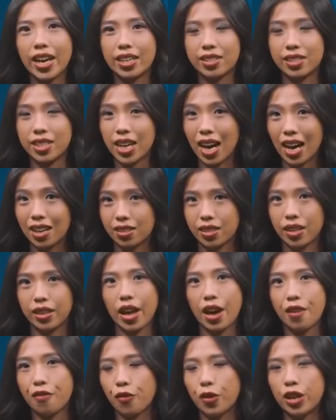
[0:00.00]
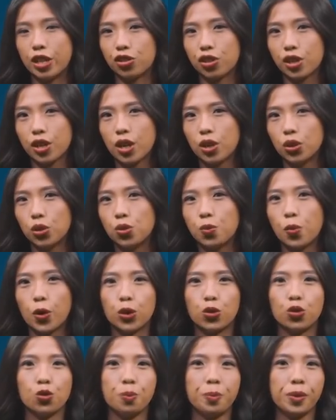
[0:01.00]
as the ASEAN average.
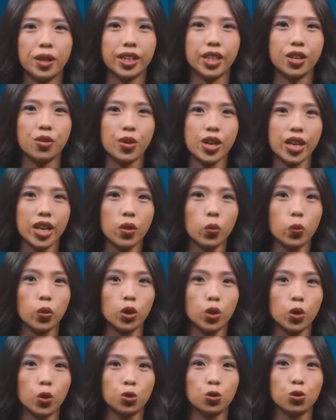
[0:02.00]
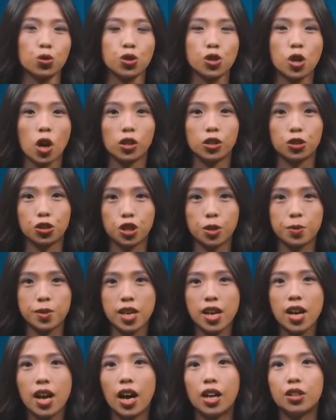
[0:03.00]
2.2 billion ringgit will go to scholarships
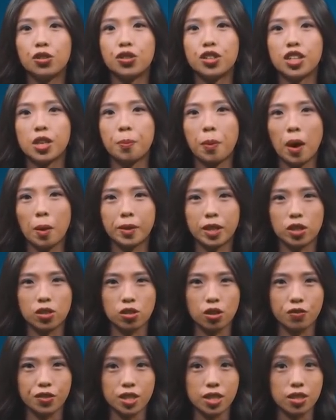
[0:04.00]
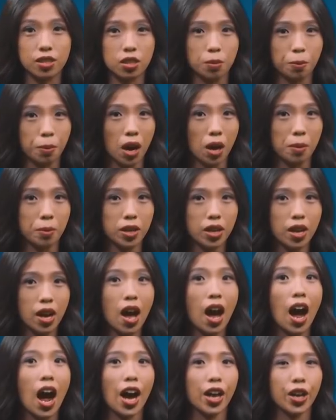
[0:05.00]
under the Public Services Department,
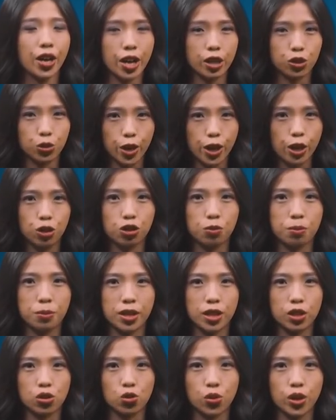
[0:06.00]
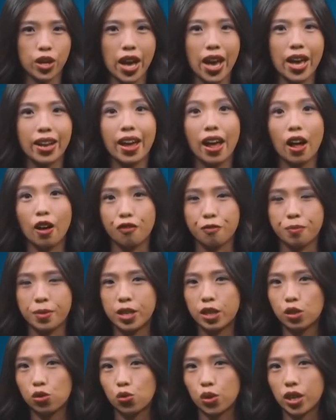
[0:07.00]
Higher Education Ministry and Health
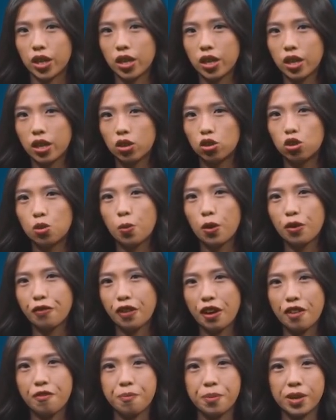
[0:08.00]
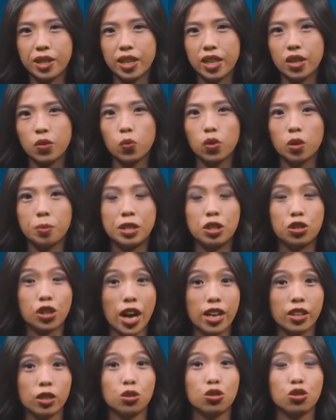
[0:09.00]
Ministry. 2.5 billion will be
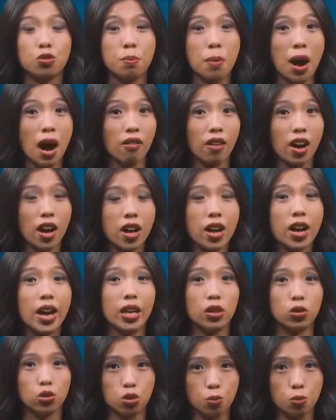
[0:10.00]
channeled to MARA and